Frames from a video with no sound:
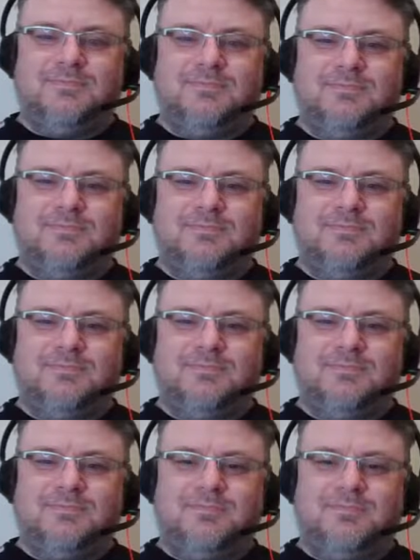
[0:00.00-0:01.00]

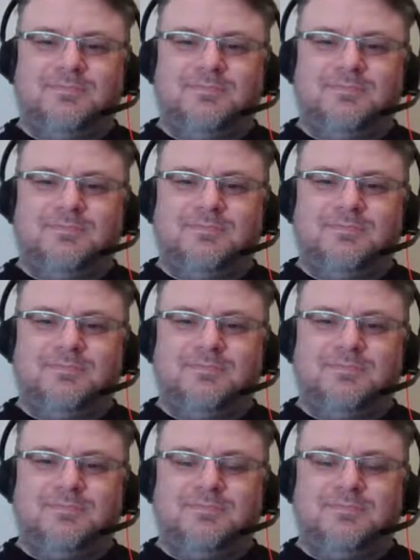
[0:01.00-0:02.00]

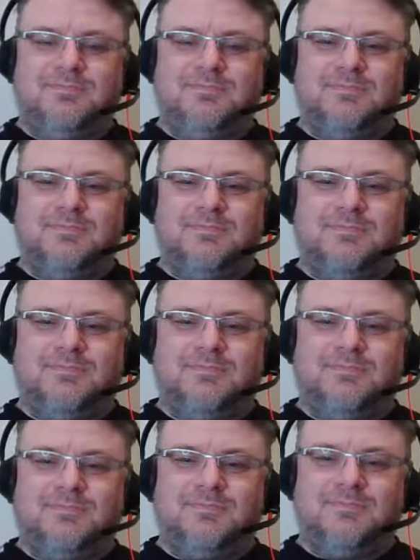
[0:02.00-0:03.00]

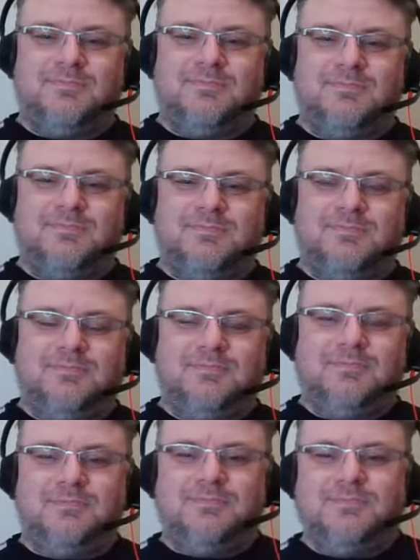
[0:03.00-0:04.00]

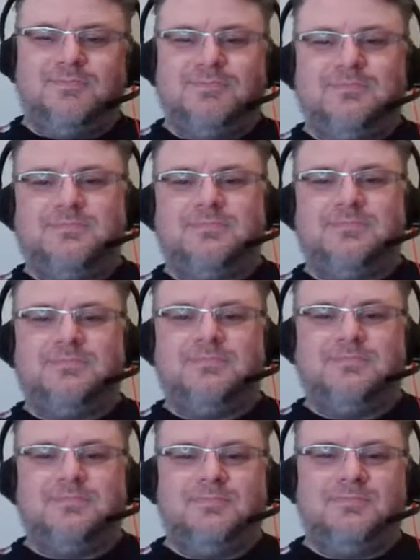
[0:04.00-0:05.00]

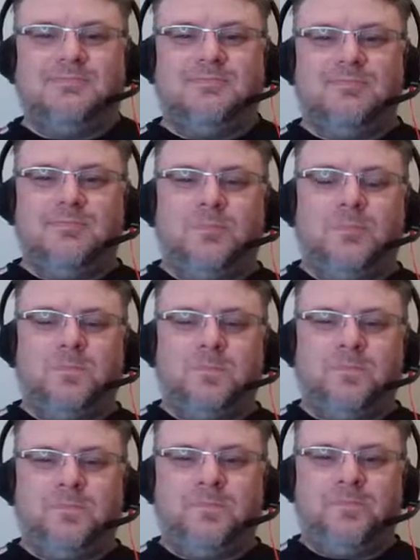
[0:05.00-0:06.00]

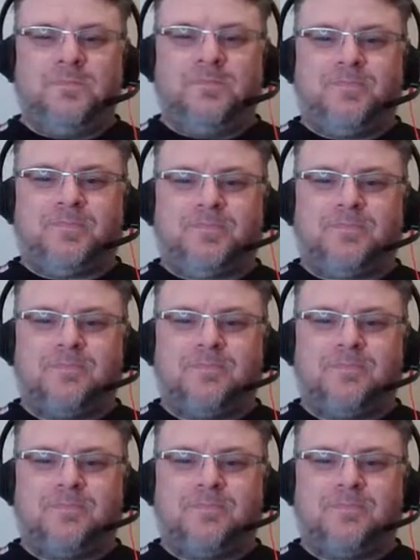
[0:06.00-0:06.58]
The person shown says nothing.